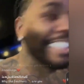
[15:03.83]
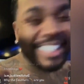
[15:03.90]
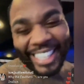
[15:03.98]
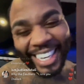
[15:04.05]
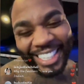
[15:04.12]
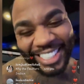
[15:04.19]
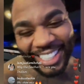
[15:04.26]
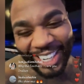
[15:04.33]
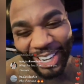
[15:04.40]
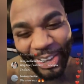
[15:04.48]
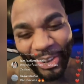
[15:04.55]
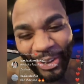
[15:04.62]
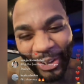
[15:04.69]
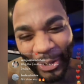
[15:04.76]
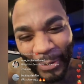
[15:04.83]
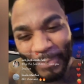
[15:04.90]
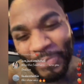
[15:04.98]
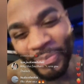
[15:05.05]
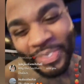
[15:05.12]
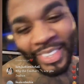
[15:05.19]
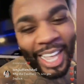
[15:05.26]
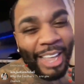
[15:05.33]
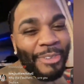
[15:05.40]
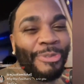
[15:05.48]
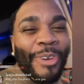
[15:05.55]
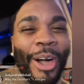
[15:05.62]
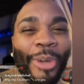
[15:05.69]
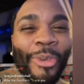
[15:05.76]
Yes, Lord. They
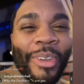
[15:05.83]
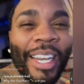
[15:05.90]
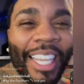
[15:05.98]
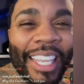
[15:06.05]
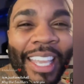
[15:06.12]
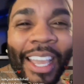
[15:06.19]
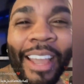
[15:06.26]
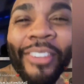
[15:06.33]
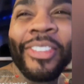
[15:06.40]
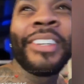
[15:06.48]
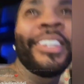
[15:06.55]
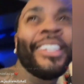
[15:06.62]
fuck with Lil Kevin.